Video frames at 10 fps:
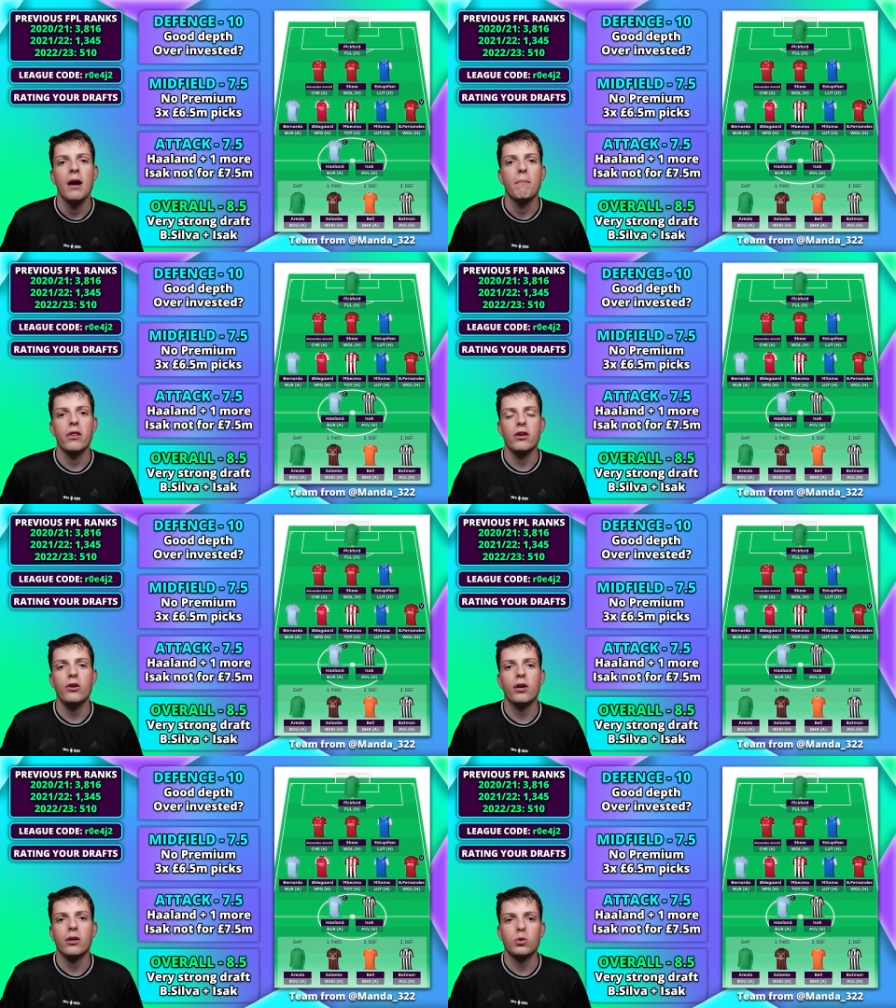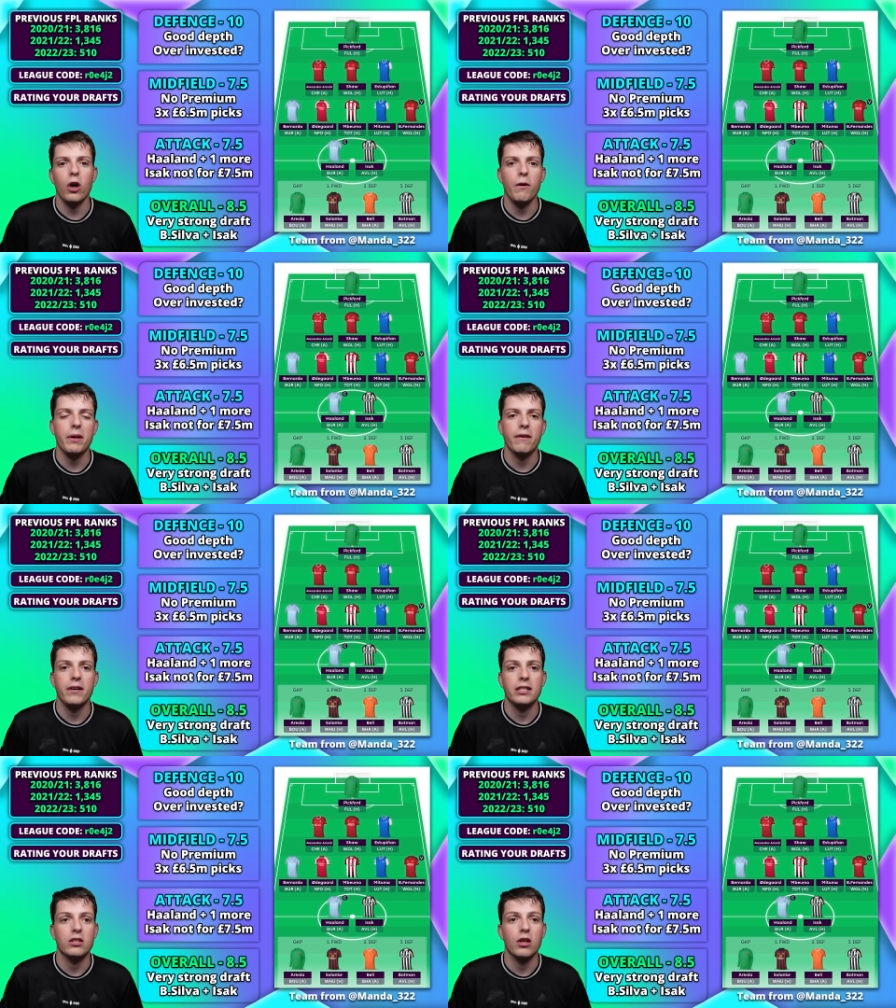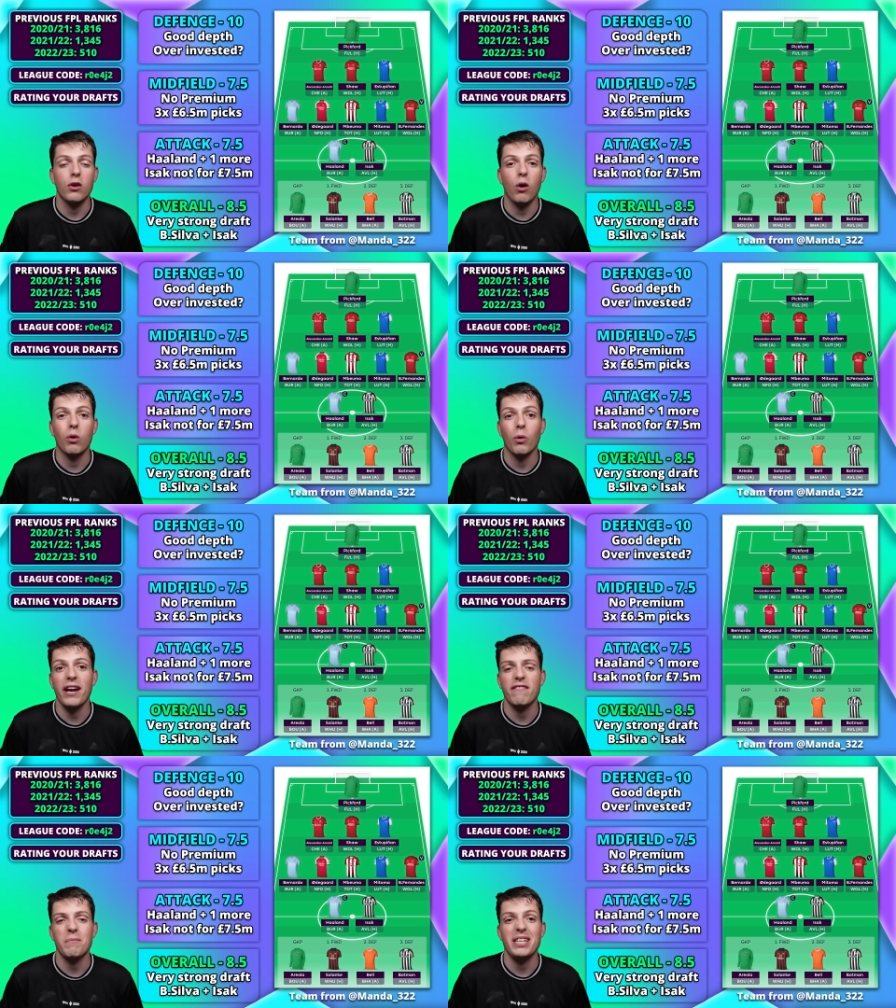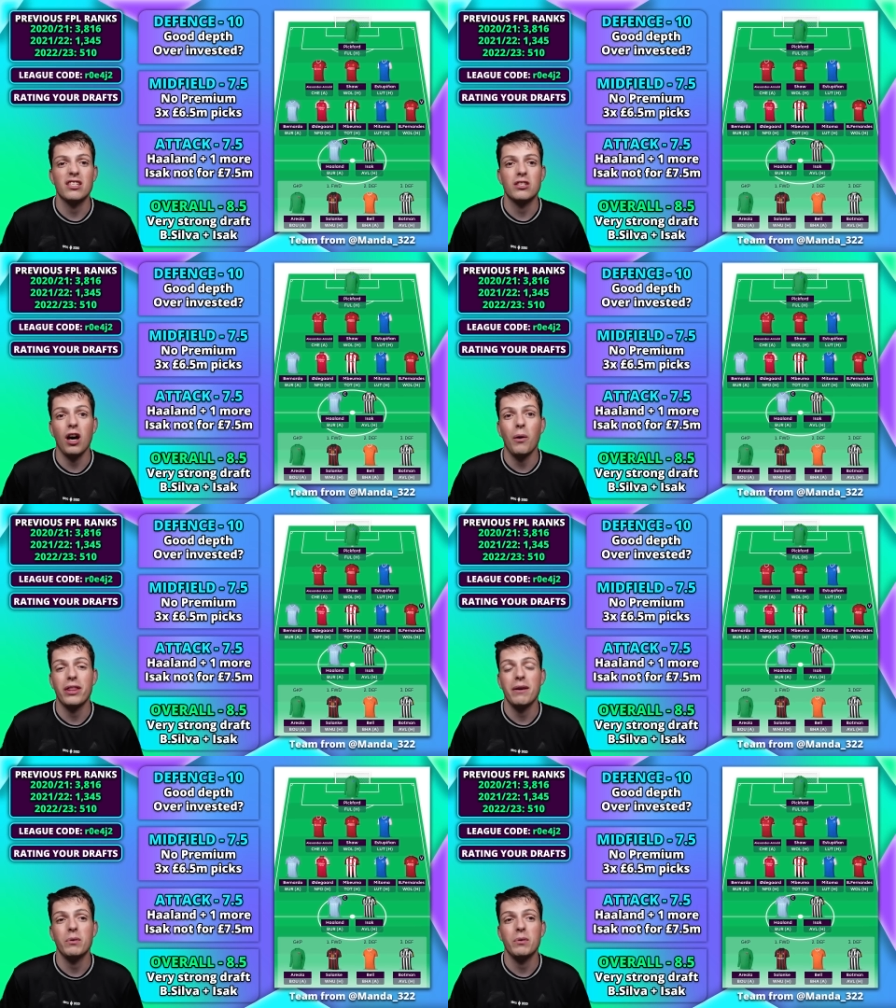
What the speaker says: but the Newcastle opening fixtures are not great for me to start with him,